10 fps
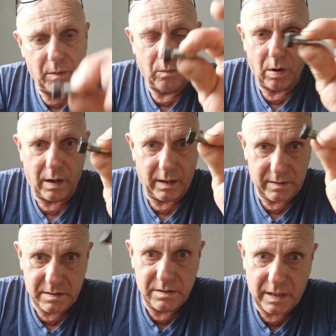But what
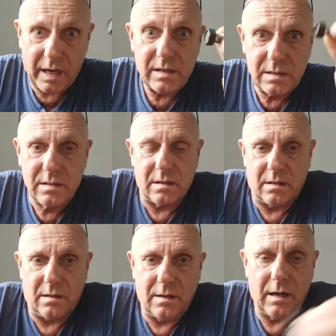I suggest,
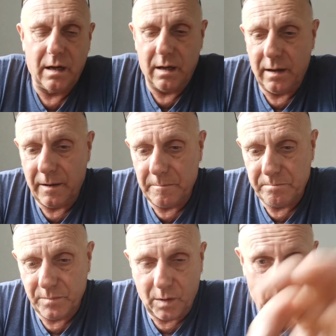
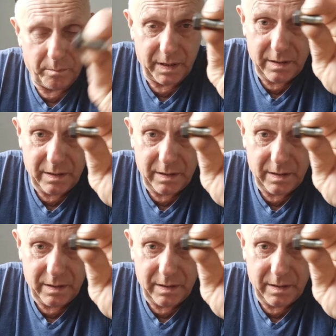not